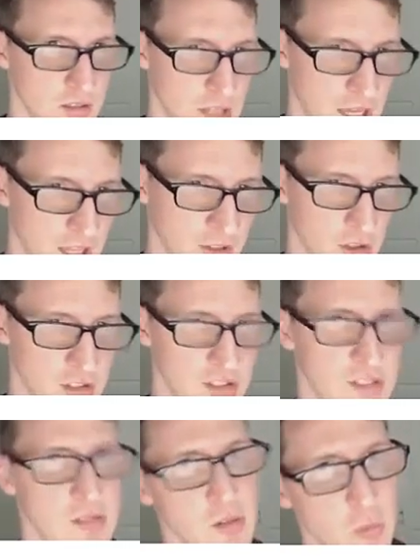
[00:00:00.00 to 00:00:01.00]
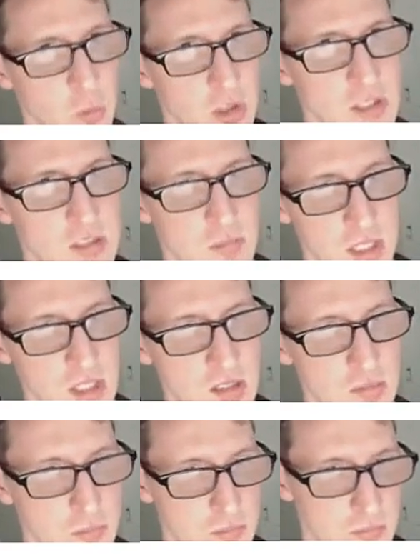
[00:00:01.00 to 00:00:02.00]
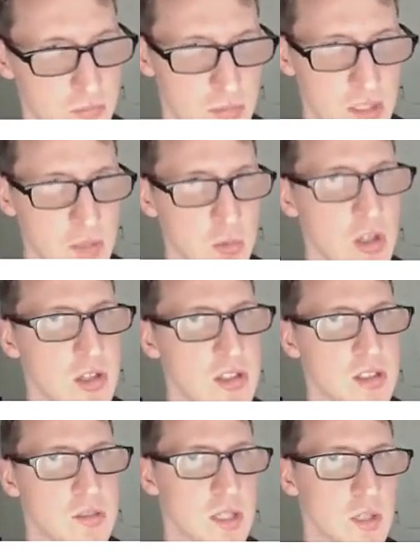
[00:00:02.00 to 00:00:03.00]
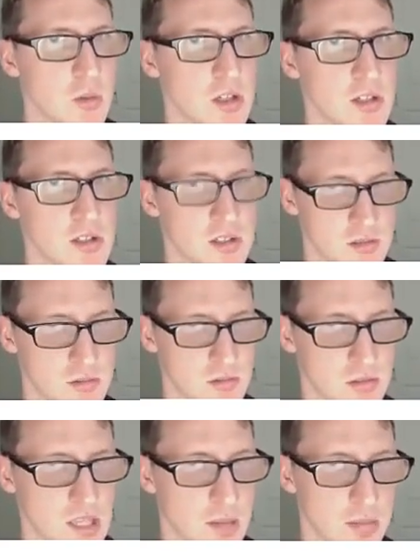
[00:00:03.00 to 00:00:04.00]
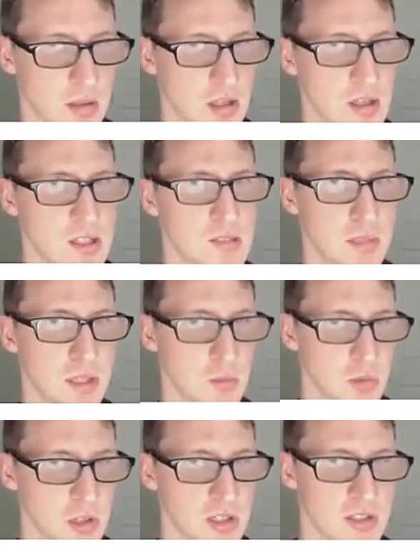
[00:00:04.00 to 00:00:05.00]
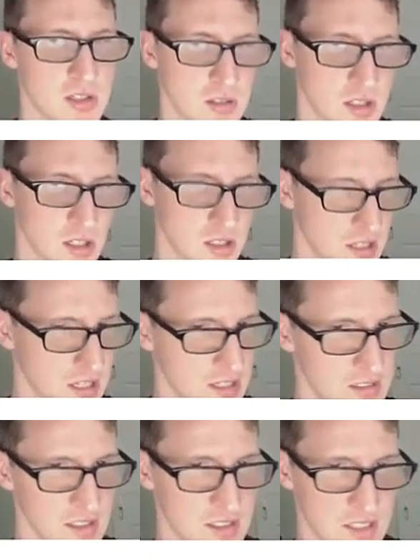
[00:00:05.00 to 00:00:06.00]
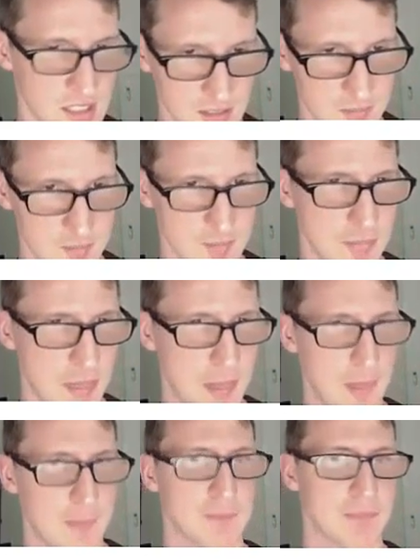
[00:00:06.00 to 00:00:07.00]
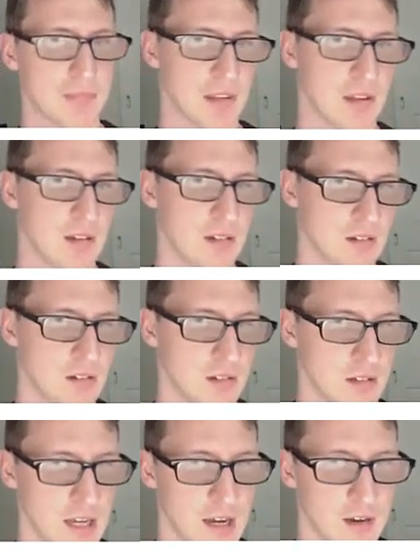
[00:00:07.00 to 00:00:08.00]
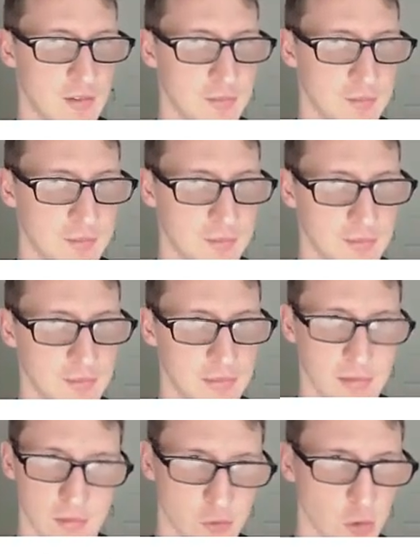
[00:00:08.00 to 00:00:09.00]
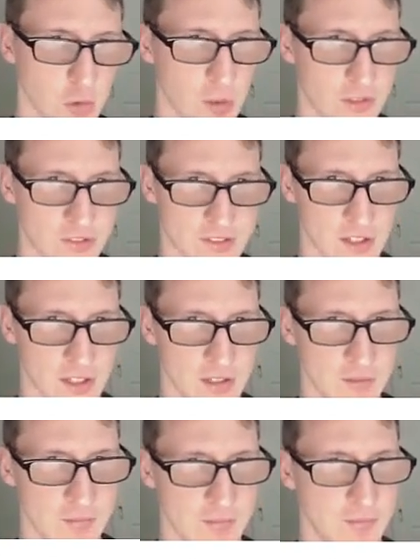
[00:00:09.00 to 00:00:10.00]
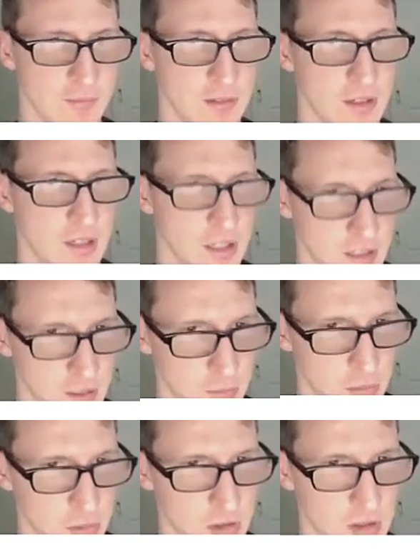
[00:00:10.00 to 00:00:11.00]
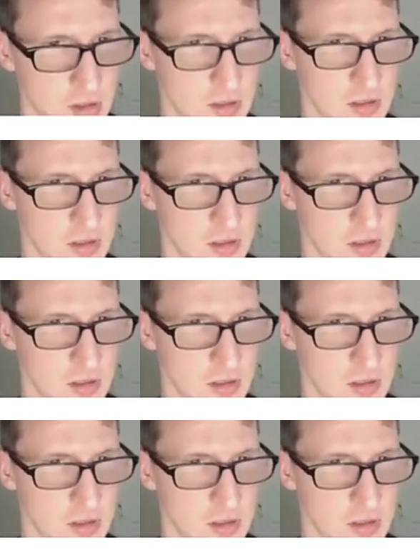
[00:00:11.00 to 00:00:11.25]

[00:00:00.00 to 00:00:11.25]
And notice the words are big words, capitalized, big words. You can easily see it. Now, food once again. in the book,